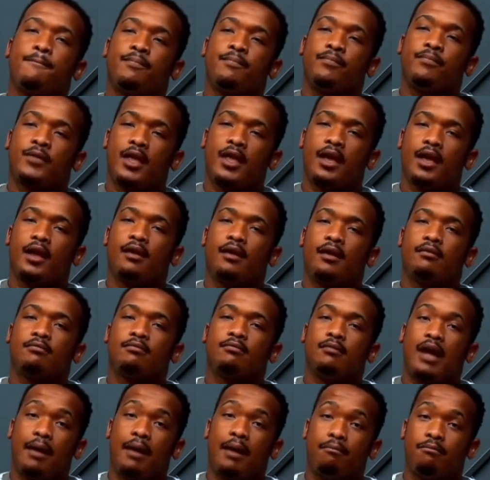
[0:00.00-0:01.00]
Yeah,
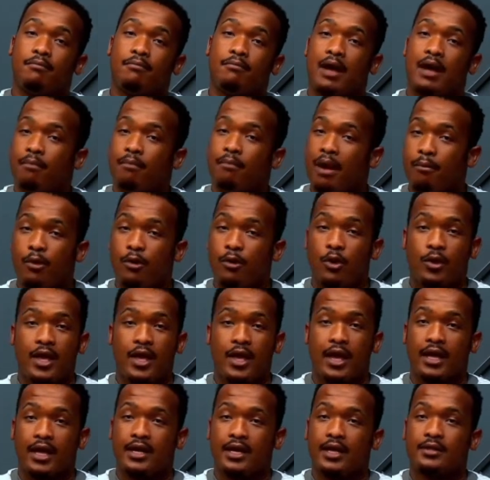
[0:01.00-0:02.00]
I'm looking
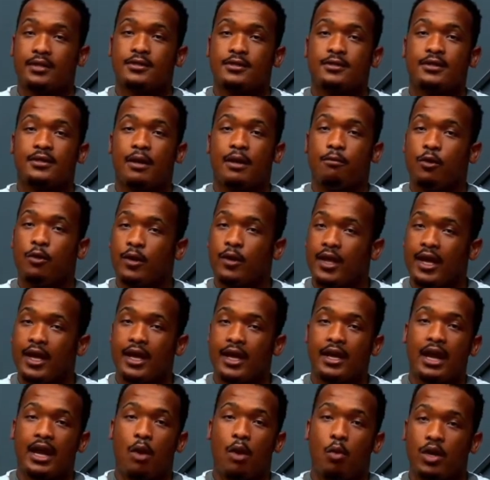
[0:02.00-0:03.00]
at it.
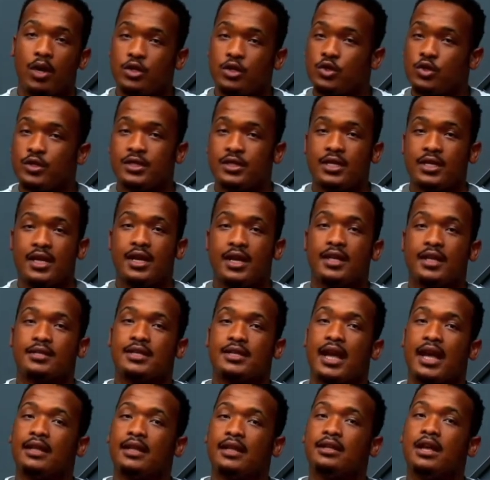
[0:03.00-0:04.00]
I want to see the
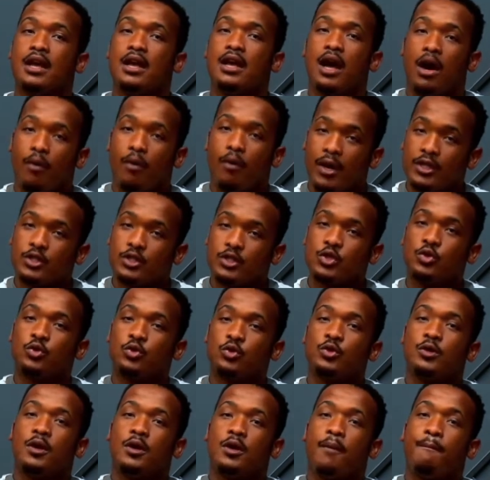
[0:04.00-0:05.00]
sign. I want to
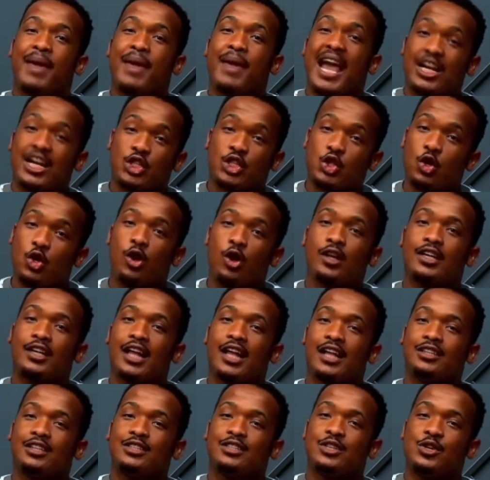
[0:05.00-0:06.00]
be assured
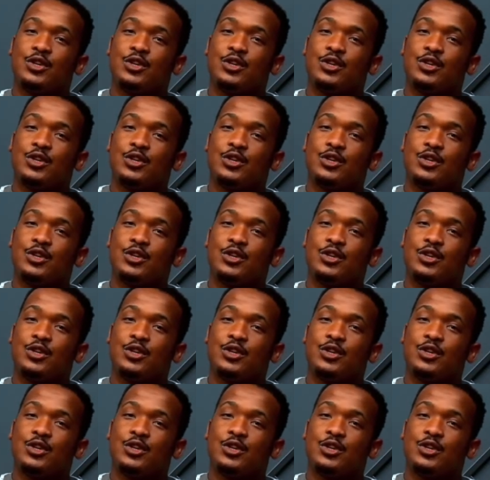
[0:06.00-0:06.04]
that